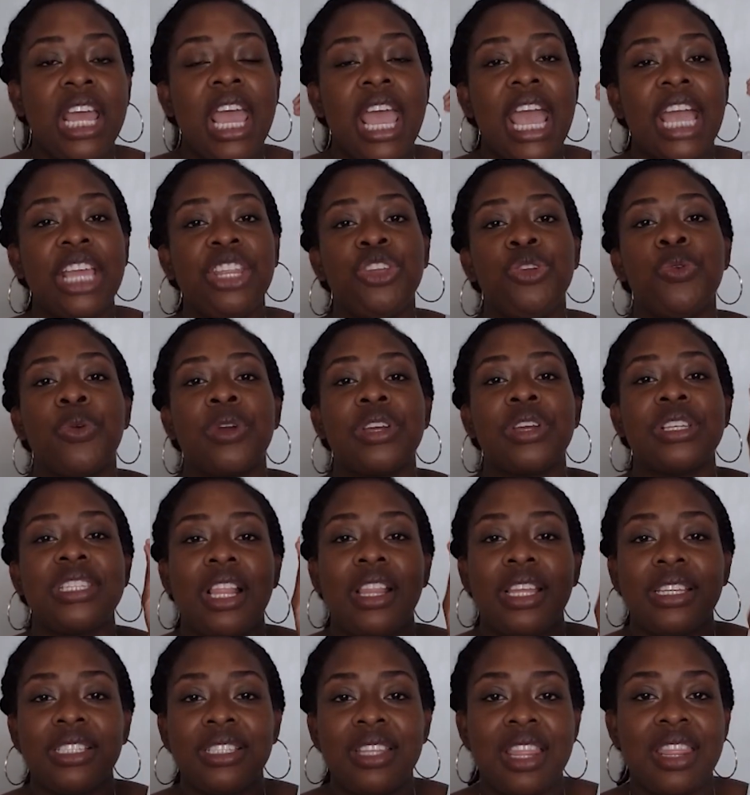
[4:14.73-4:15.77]
and you are
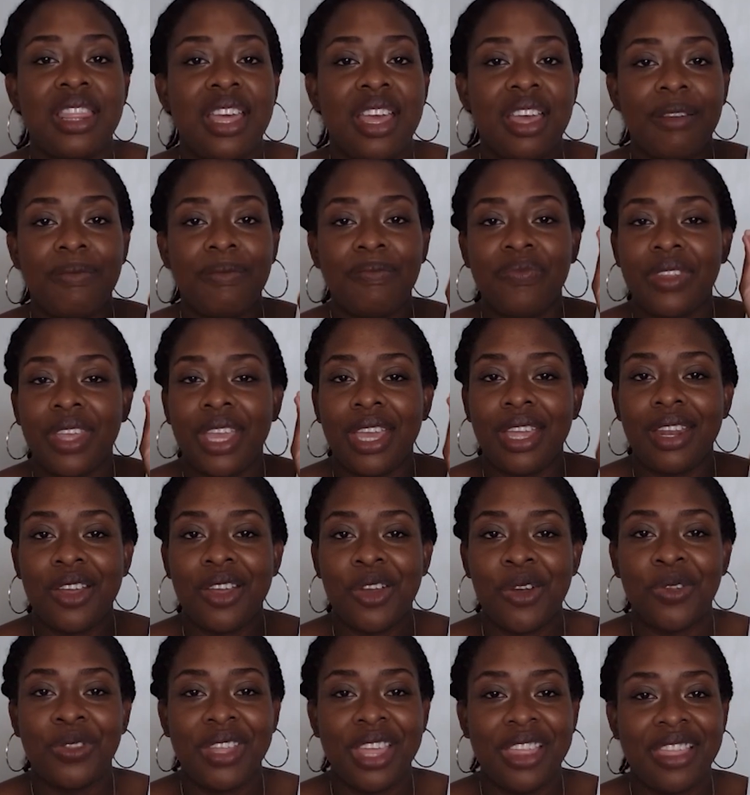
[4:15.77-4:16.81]
selling to them and
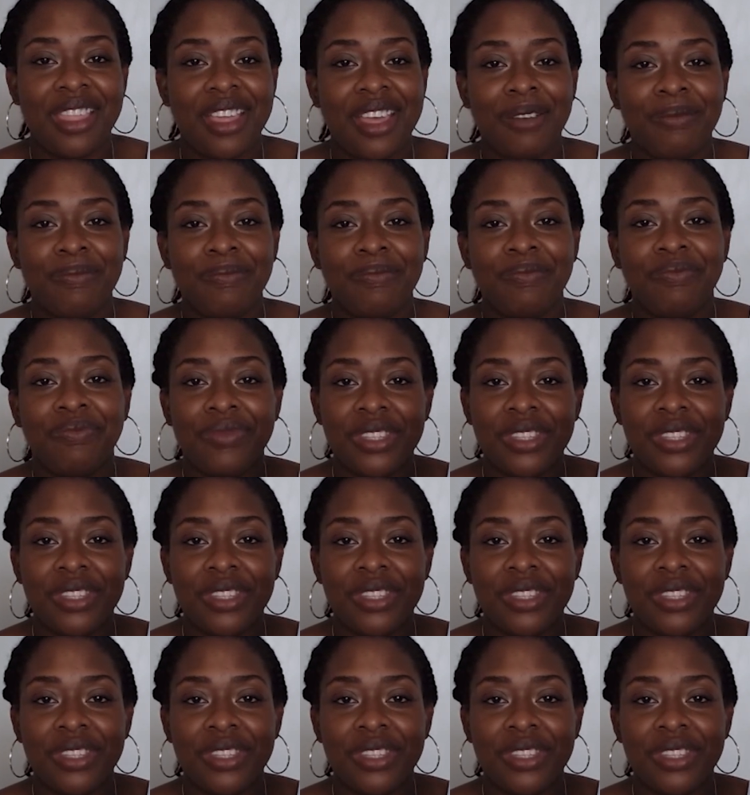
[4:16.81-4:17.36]
only them.